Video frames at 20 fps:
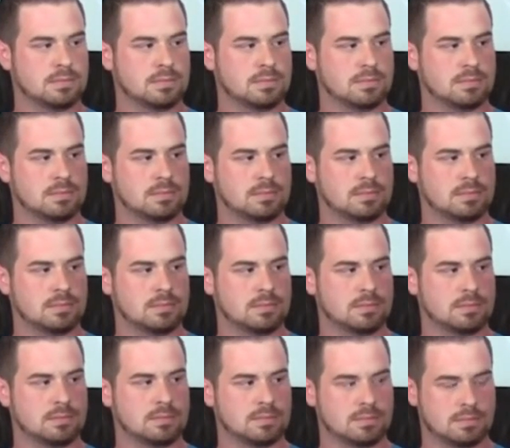
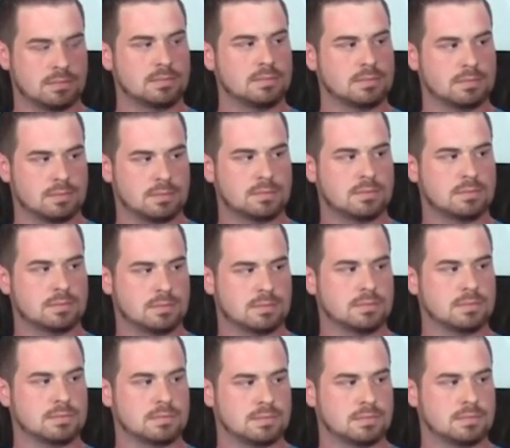
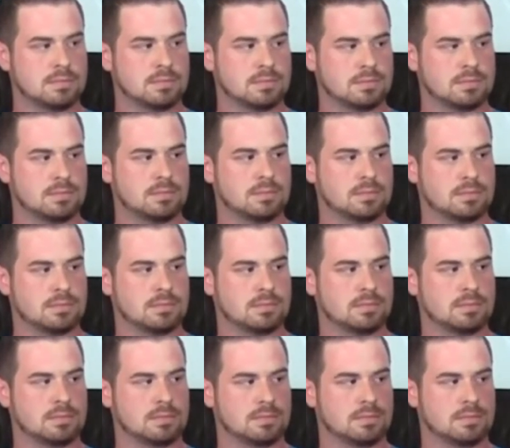(silent)